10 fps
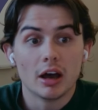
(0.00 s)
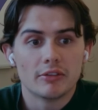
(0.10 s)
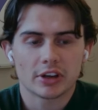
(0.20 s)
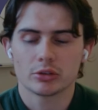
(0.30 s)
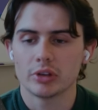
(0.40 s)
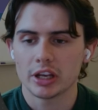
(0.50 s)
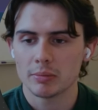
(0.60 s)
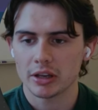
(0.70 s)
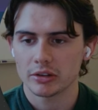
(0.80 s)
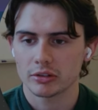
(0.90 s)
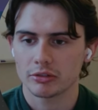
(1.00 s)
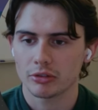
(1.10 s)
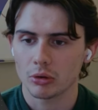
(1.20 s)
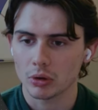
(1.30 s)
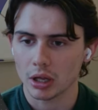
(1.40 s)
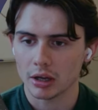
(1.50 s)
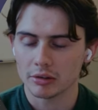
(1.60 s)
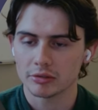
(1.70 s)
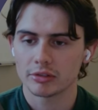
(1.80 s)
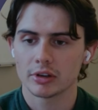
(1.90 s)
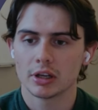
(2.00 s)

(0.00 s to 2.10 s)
vector database full of